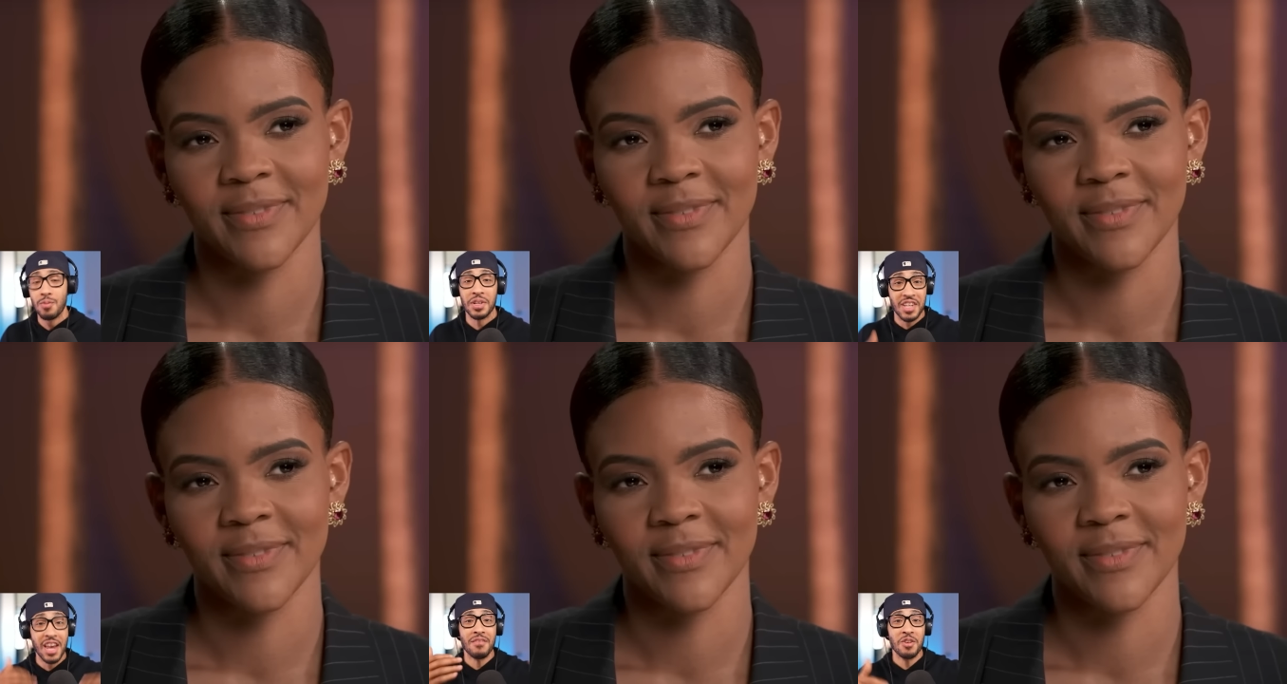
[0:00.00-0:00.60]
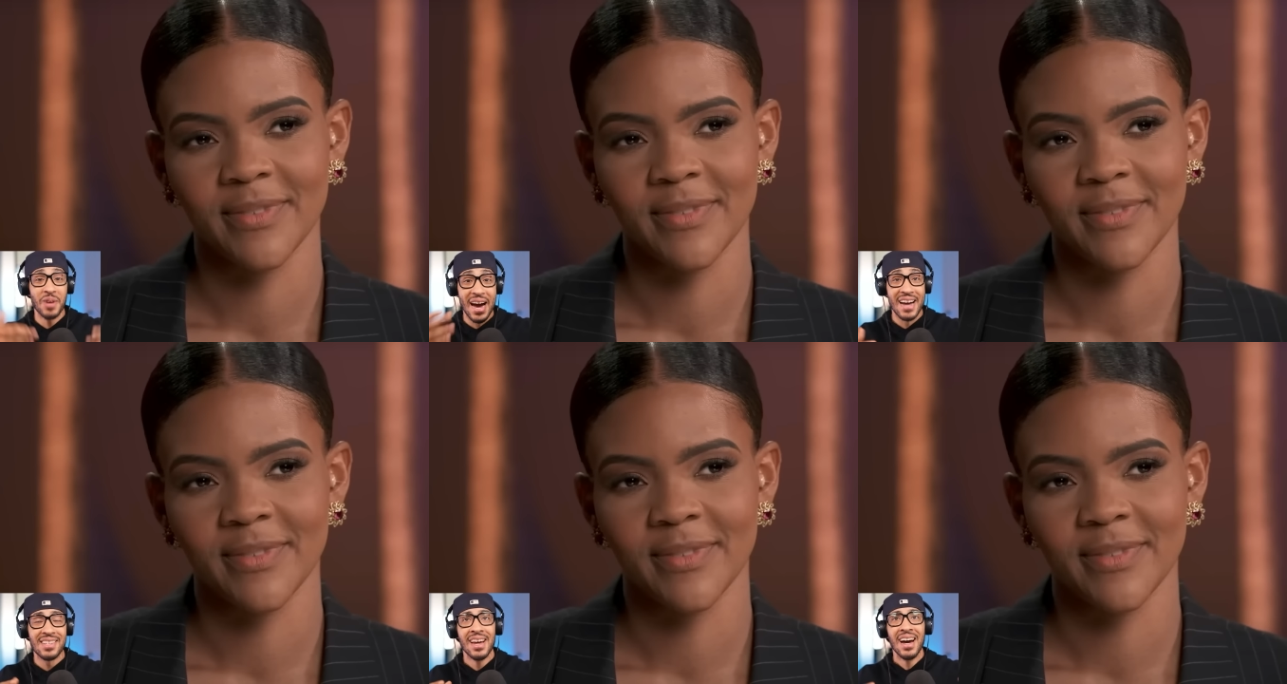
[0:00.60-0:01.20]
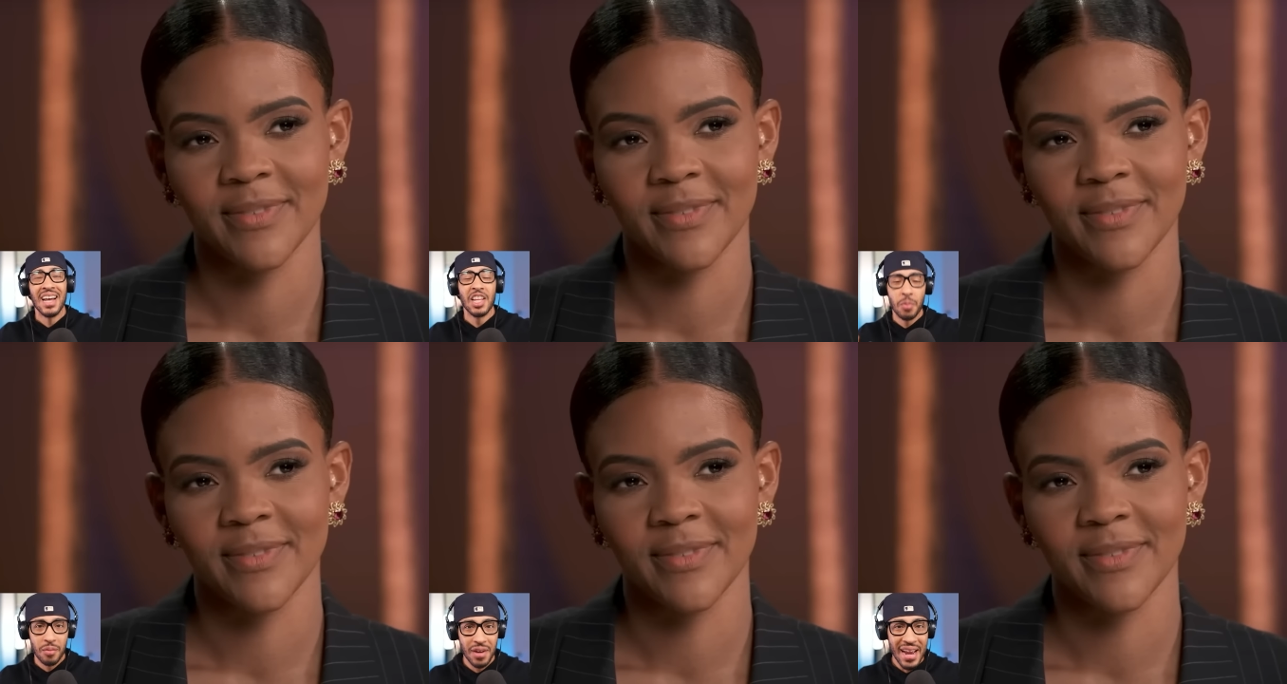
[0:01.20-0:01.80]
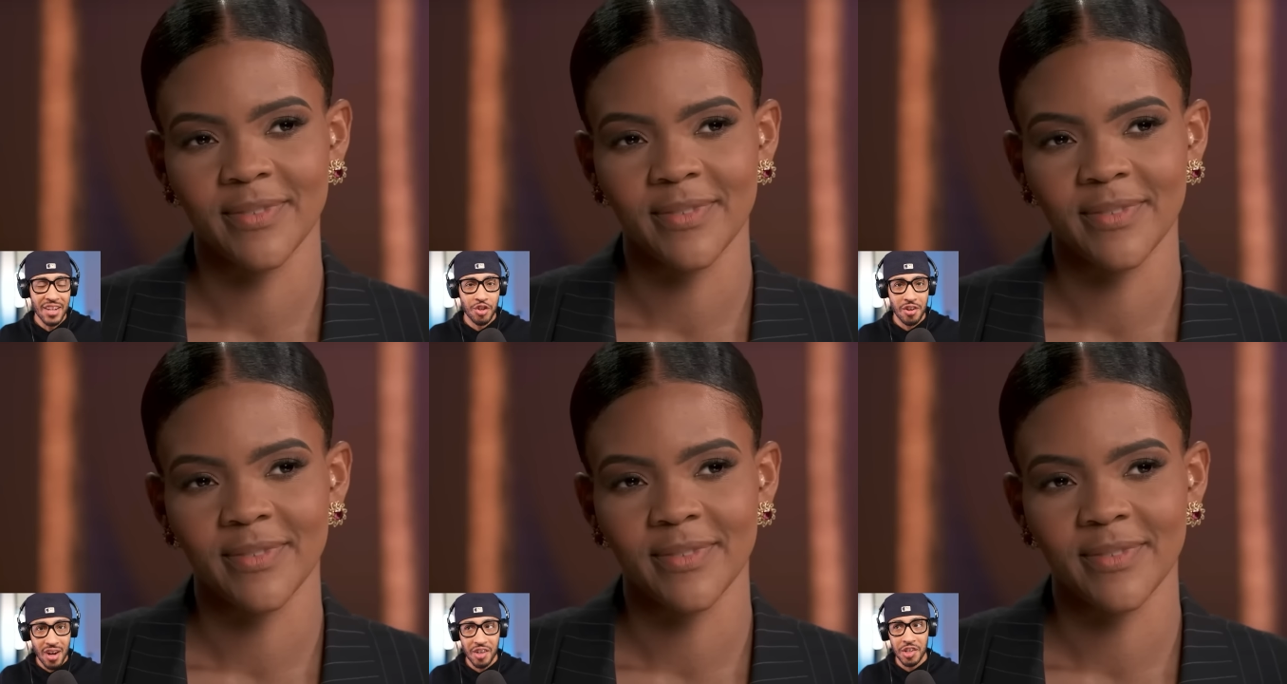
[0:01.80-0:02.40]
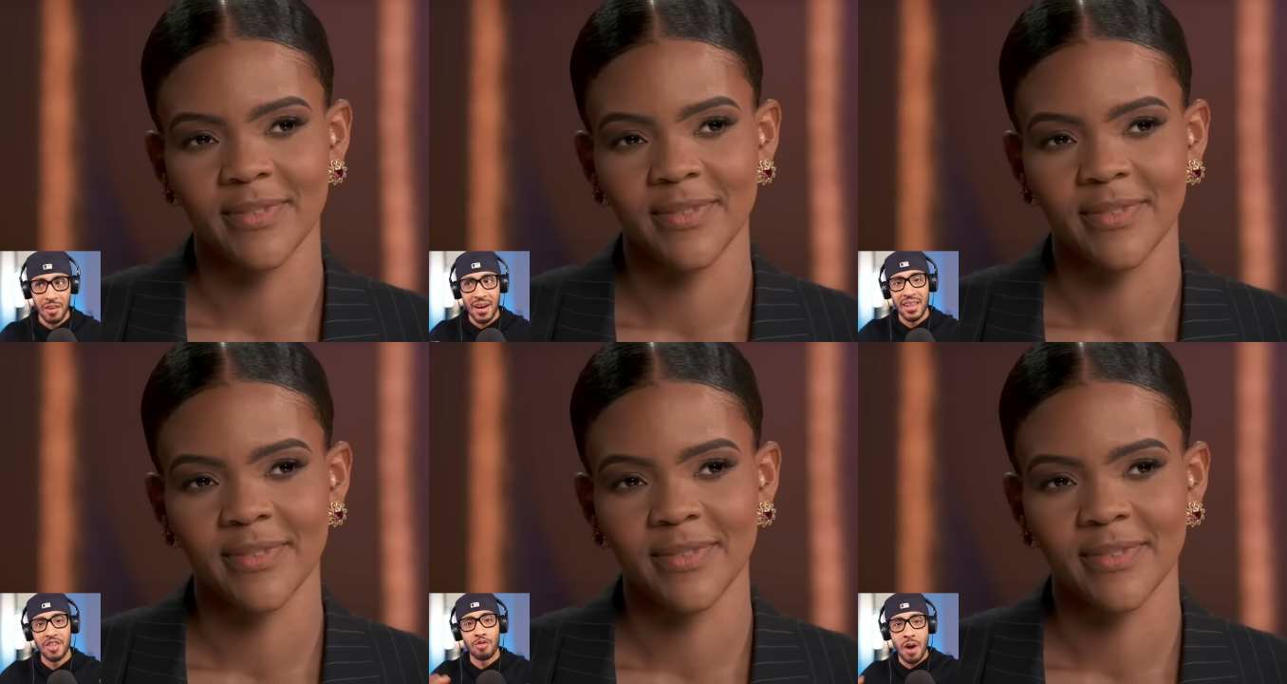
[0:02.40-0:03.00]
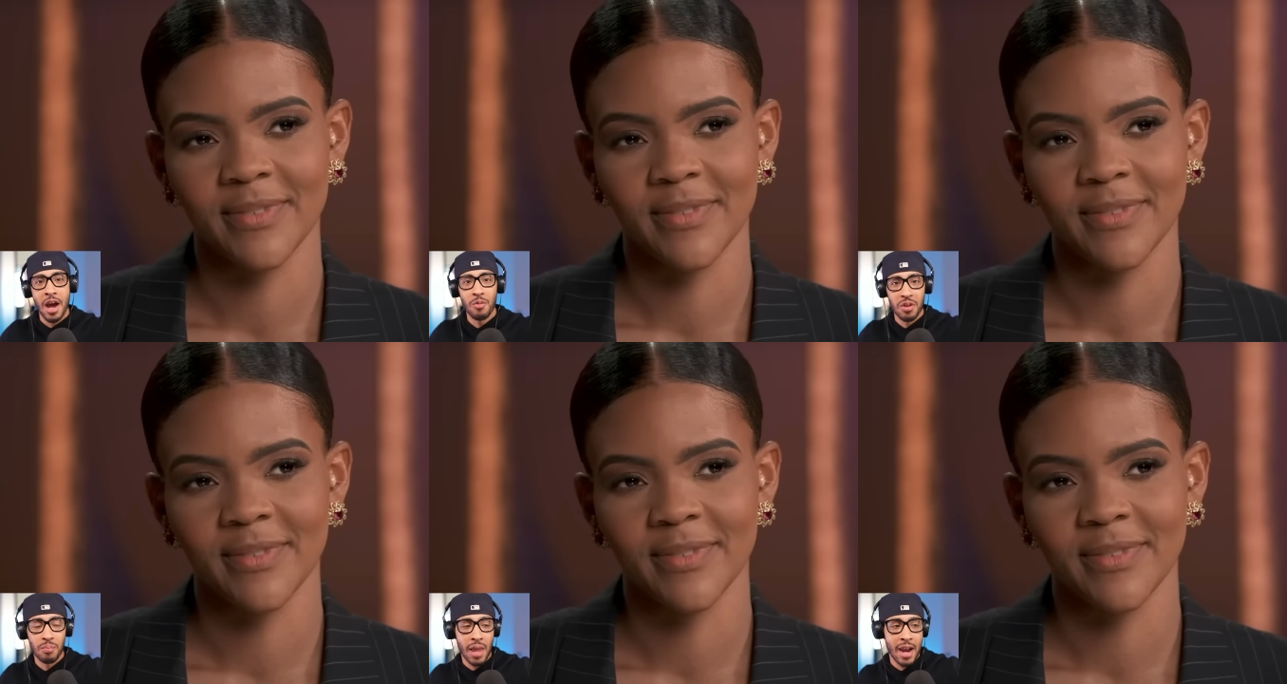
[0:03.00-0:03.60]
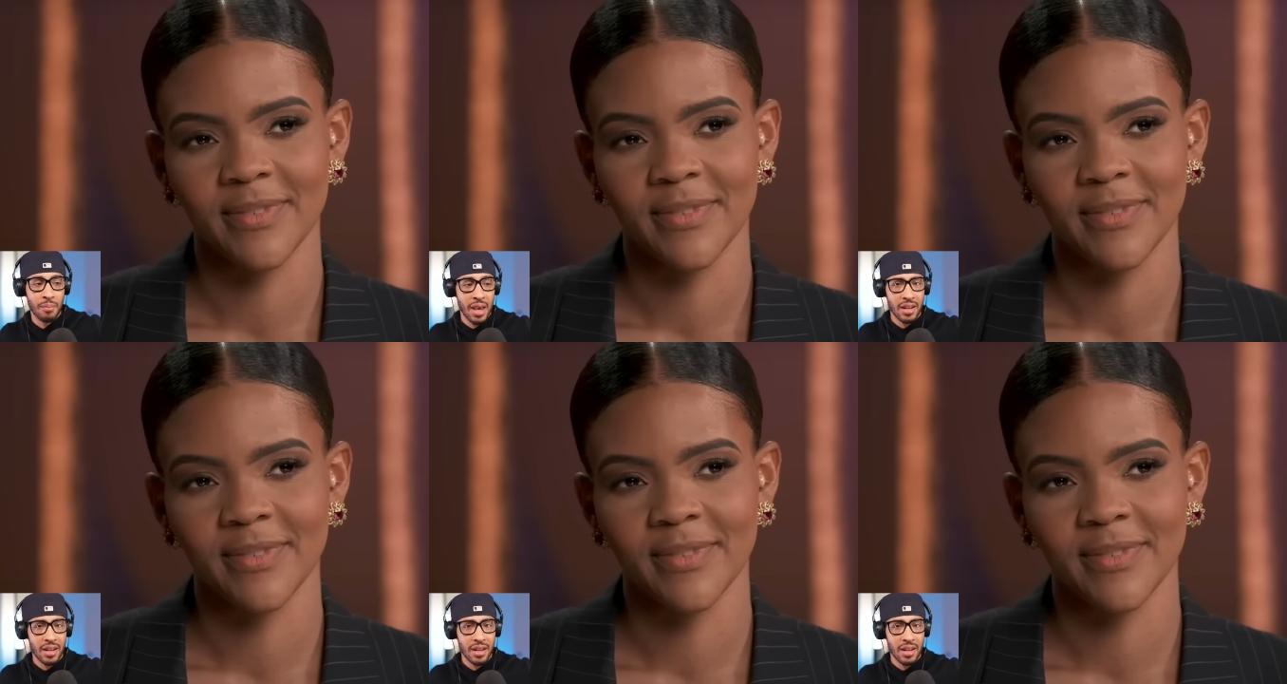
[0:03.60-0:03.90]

Speaker 1: was giving you guys a little bit of an introduction of how they try it with black men,